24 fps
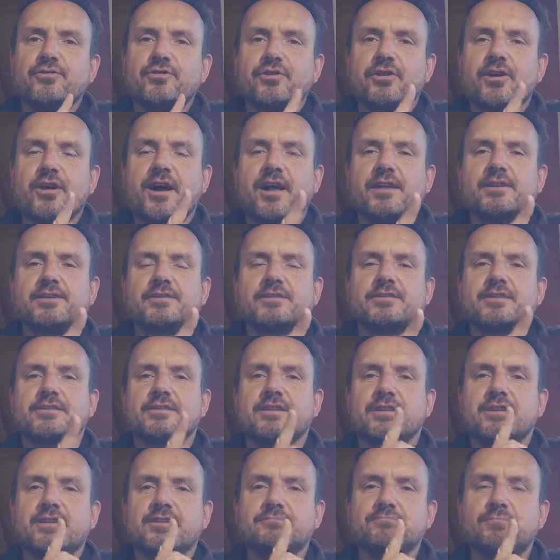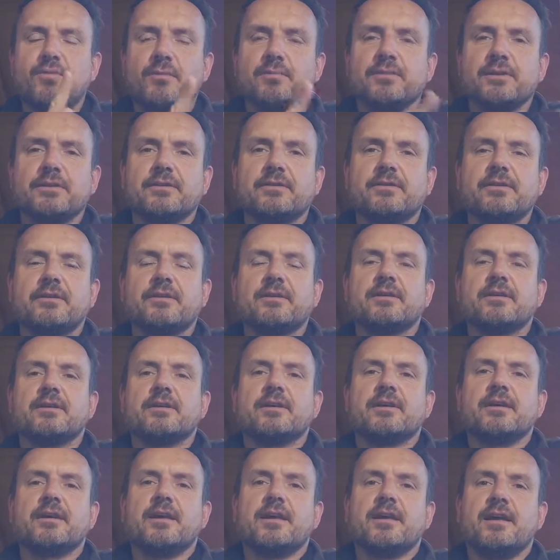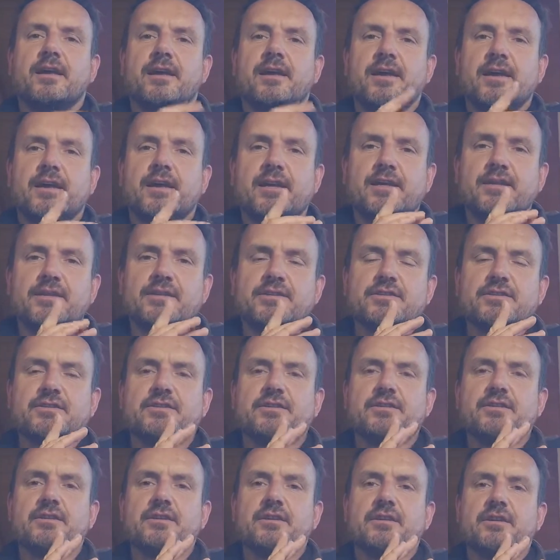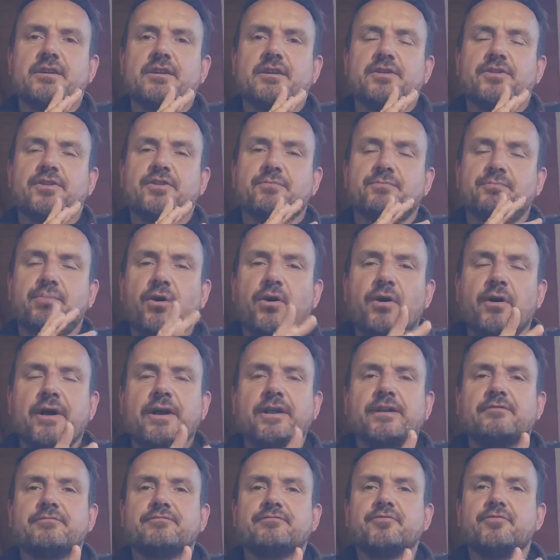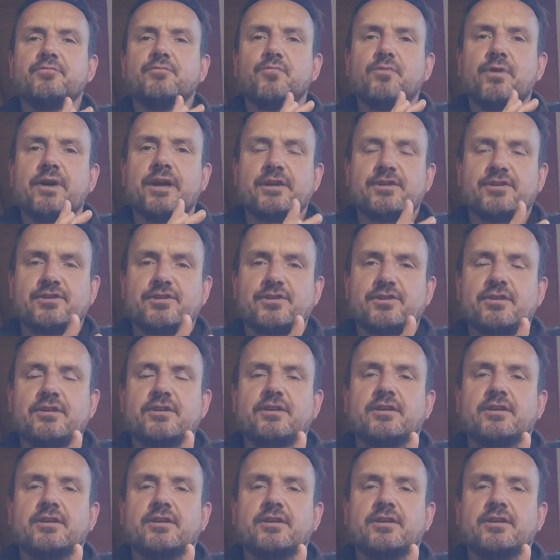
consciousness at this moment is the point from which